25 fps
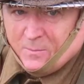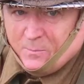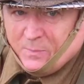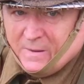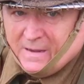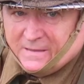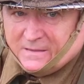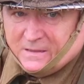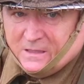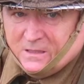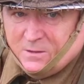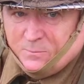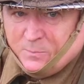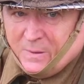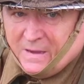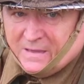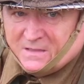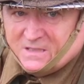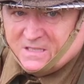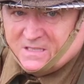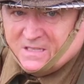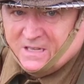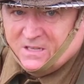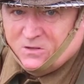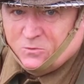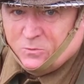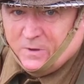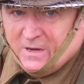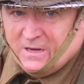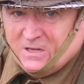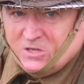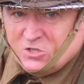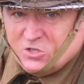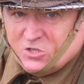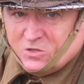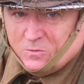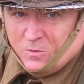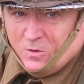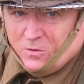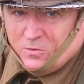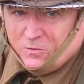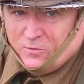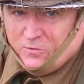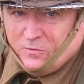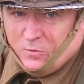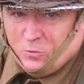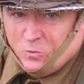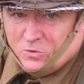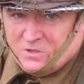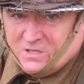Battle of Banston Ridge on the
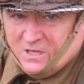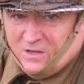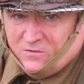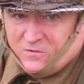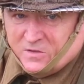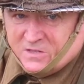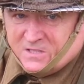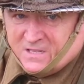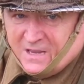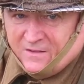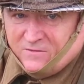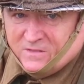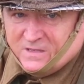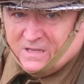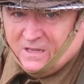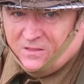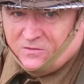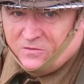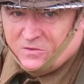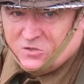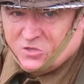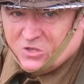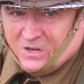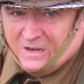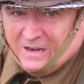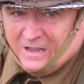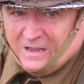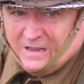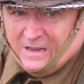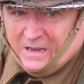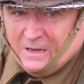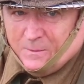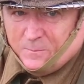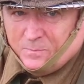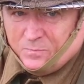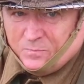14th to 17th of July,